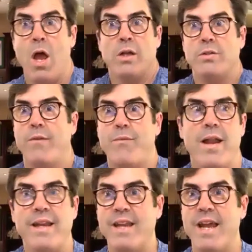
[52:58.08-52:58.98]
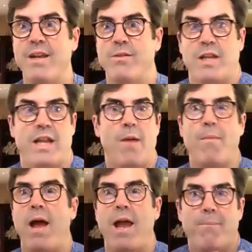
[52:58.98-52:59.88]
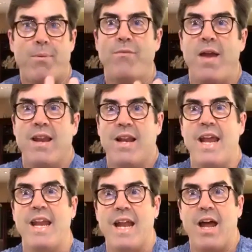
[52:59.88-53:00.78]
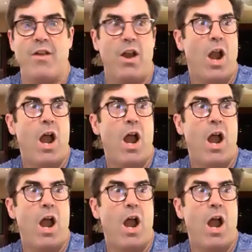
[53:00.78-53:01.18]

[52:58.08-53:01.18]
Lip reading: So I finally did, and it was like I'm hyperventilating out there.